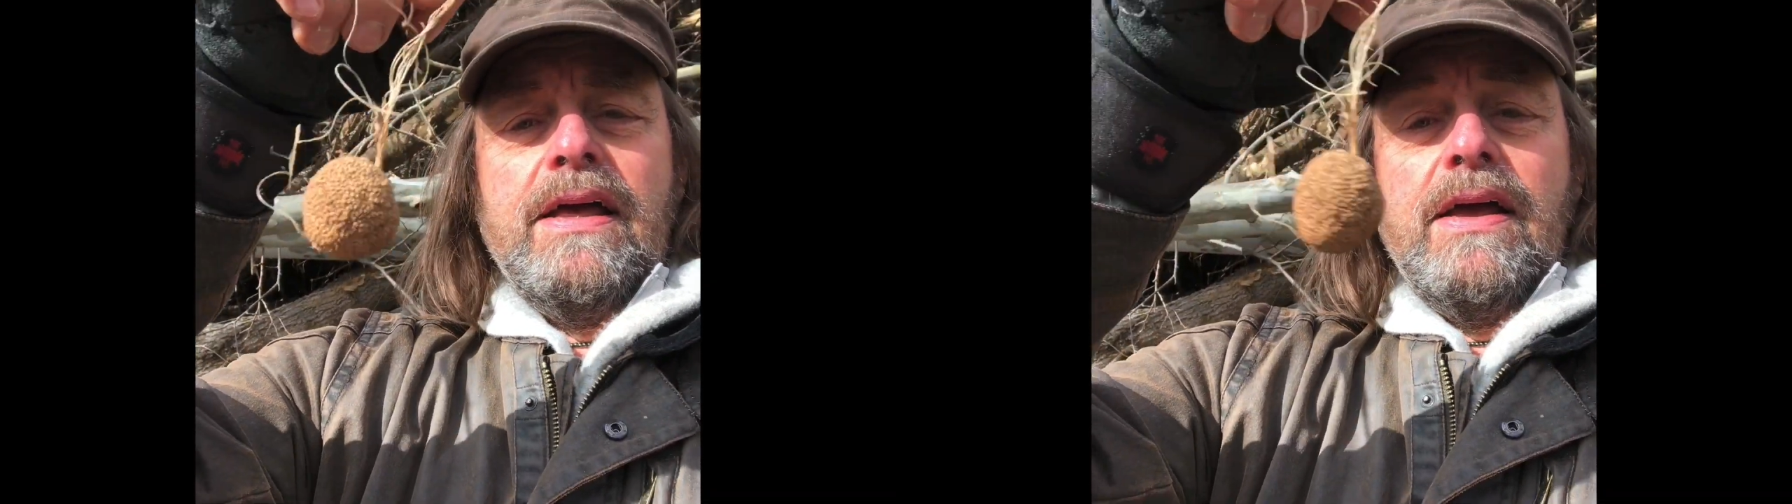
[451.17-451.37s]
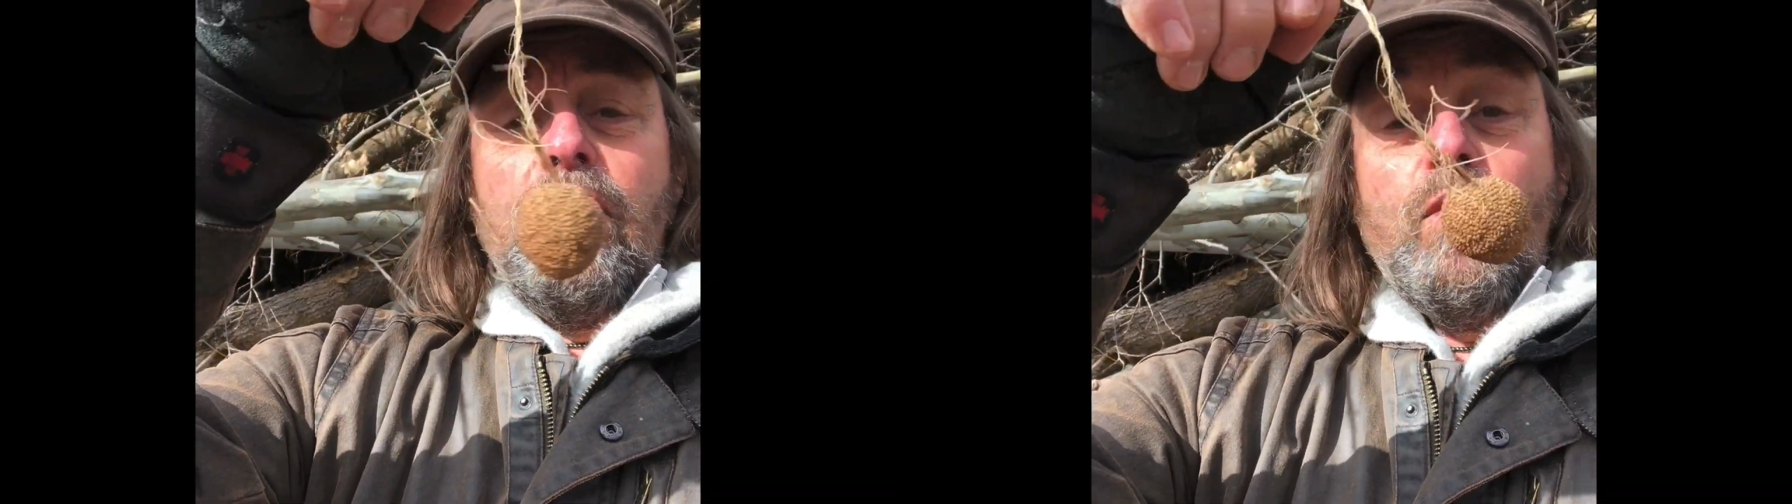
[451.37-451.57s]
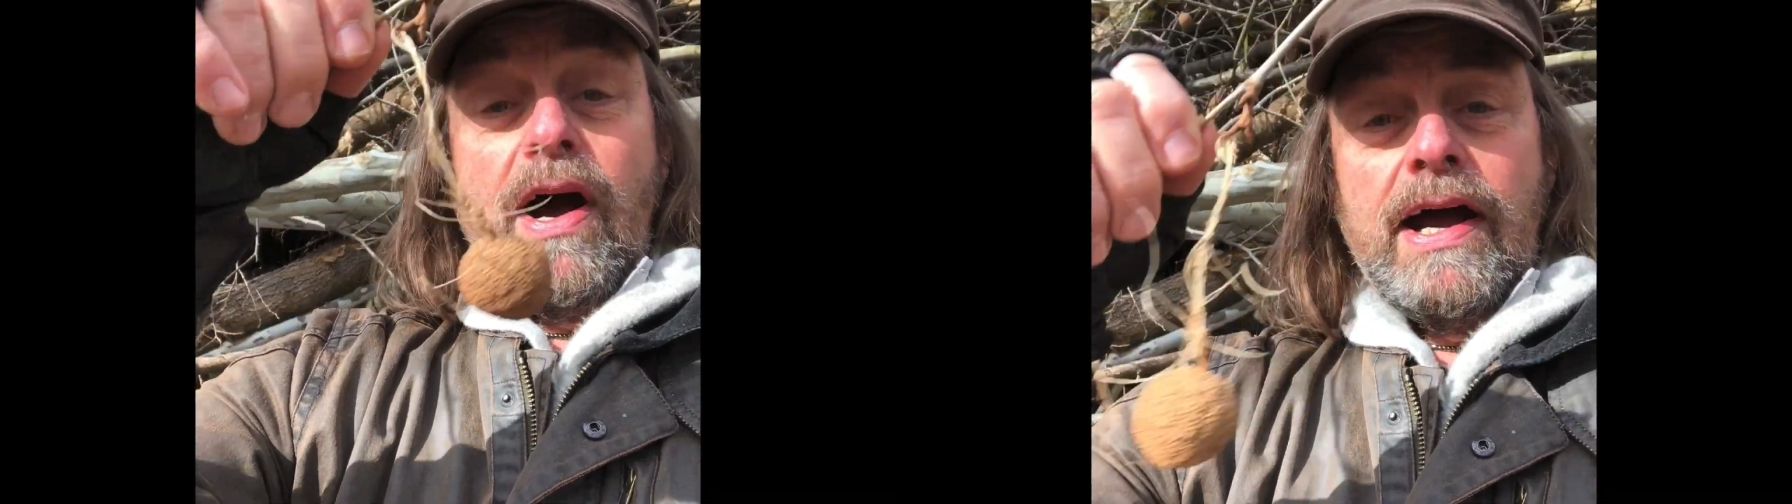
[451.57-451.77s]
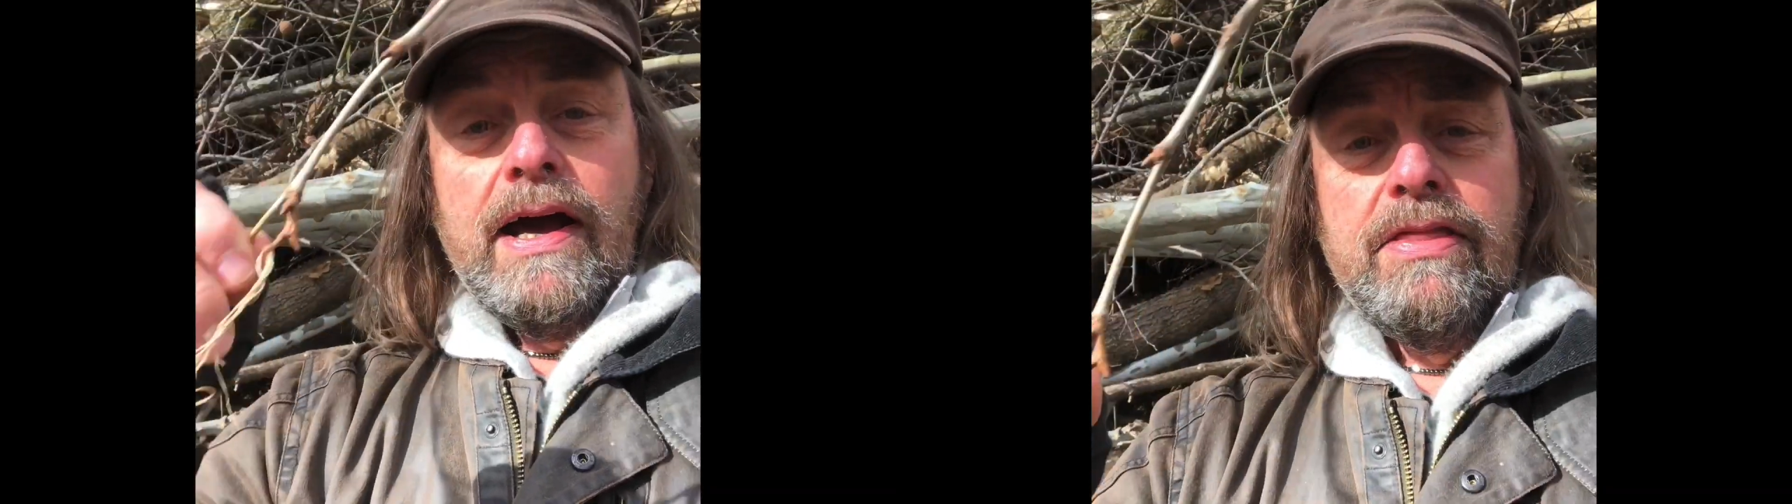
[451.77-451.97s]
and why I